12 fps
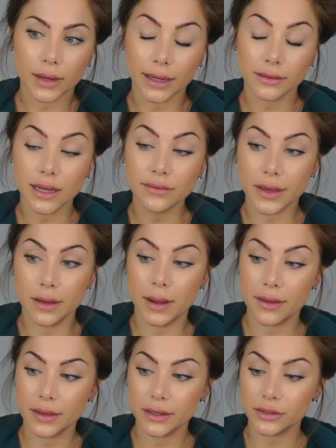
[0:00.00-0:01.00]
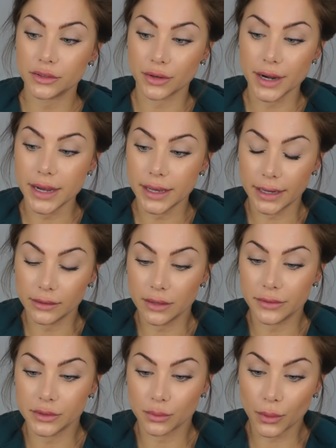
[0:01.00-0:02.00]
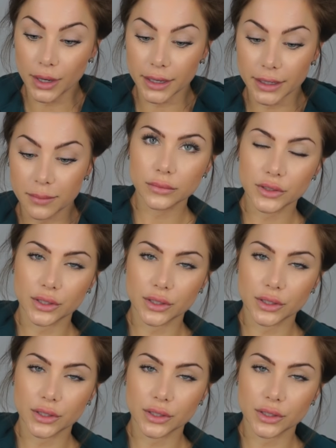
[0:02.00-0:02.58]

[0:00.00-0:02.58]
I love him. I think he's great and I love his work.